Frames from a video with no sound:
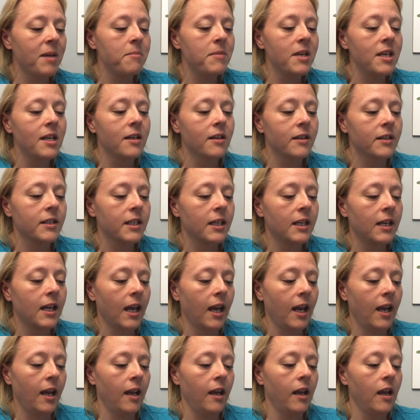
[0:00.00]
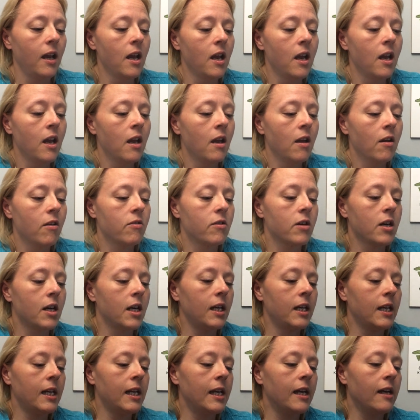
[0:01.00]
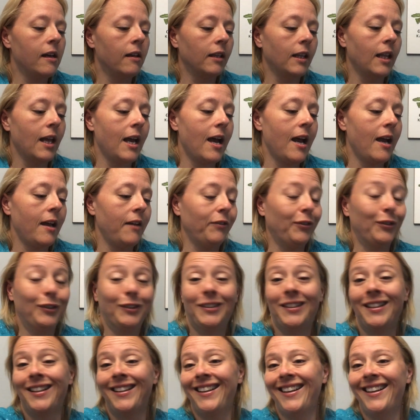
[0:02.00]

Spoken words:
meter today, right now live.